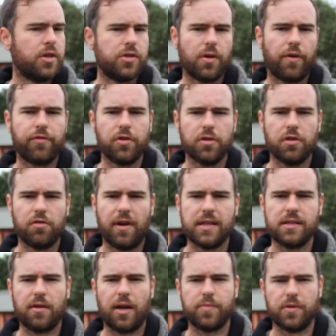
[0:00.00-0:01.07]
So I've cut the
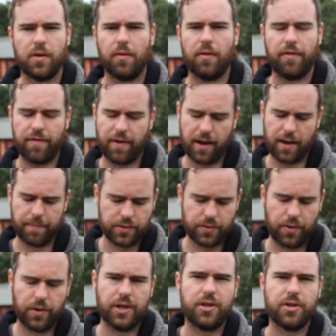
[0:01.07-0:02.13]
rest, they're absolutely fine.
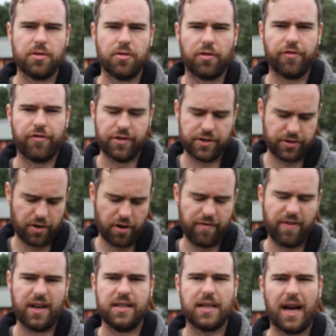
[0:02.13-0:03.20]
So you're just looking for sort of
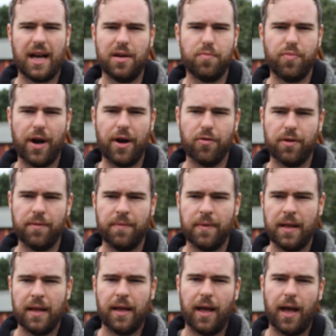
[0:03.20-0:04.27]
any kind of browning.
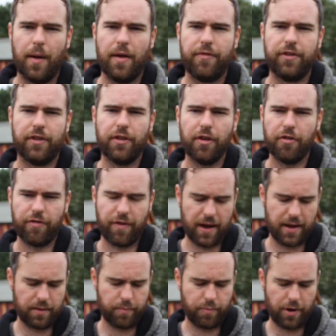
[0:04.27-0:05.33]
If you do
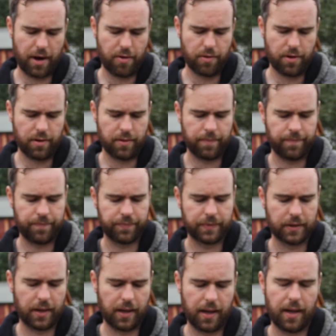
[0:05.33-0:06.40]
find browning
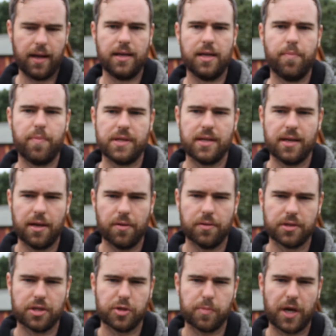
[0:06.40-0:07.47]
in your
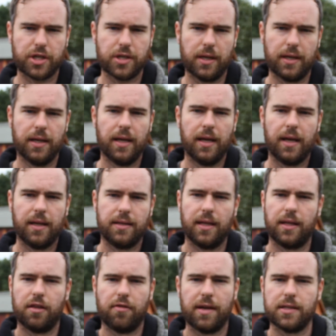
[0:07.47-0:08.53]
potatoes especially,
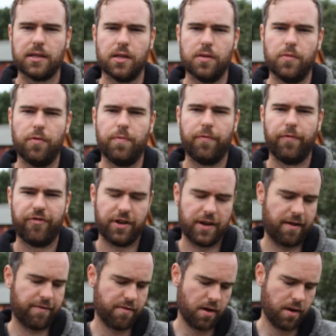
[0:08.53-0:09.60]
dig the rest of them up for
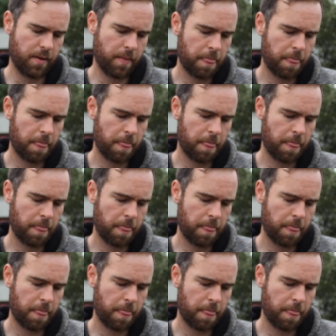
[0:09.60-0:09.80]
definite.